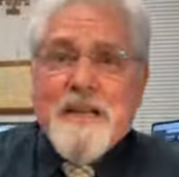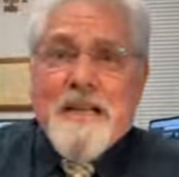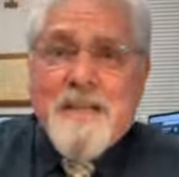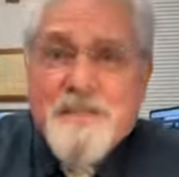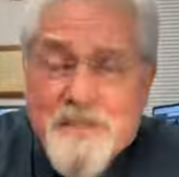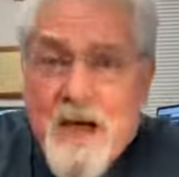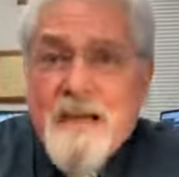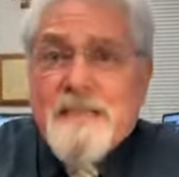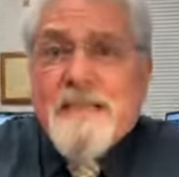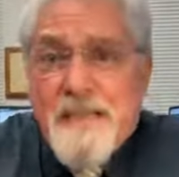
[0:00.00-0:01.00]
He's
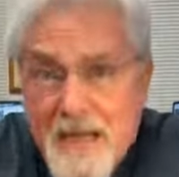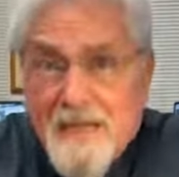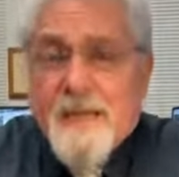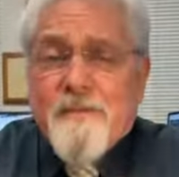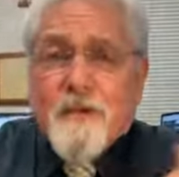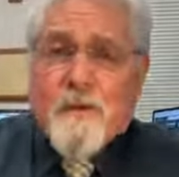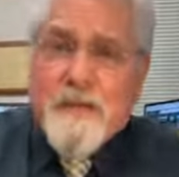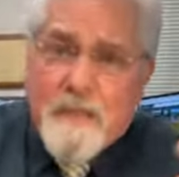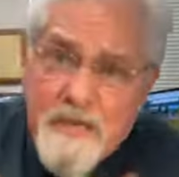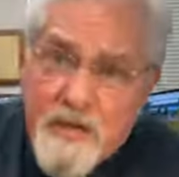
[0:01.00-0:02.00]
not getting the
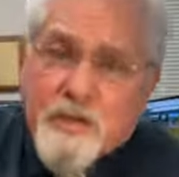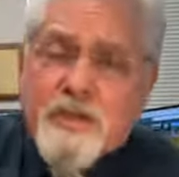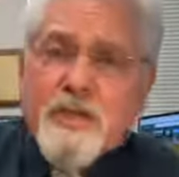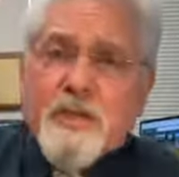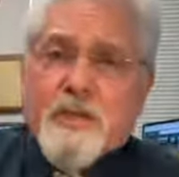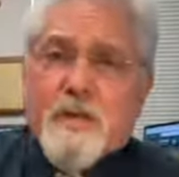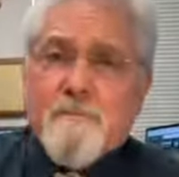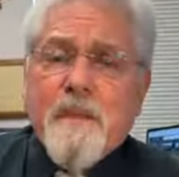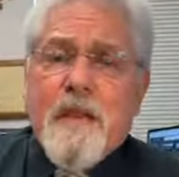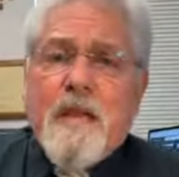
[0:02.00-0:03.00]

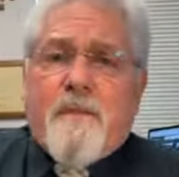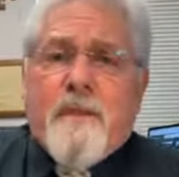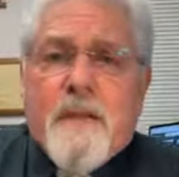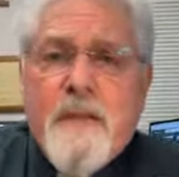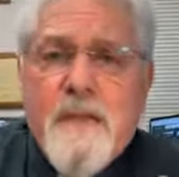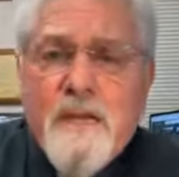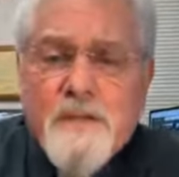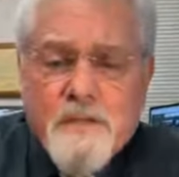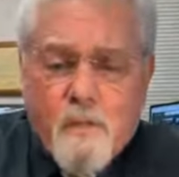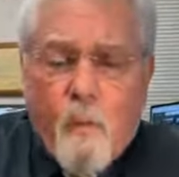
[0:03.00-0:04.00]
relationship that he
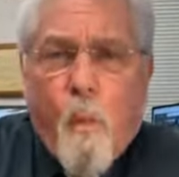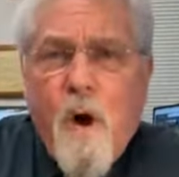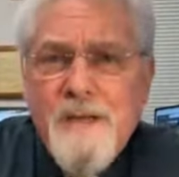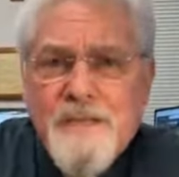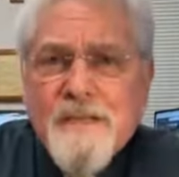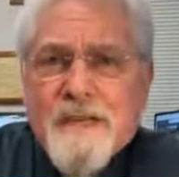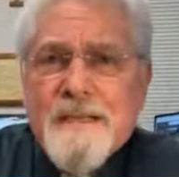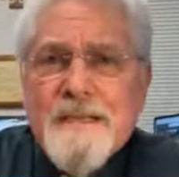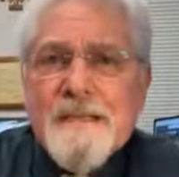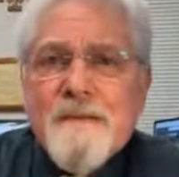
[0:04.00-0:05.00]
is
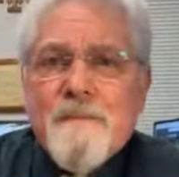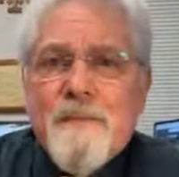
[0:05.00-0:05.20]
wanting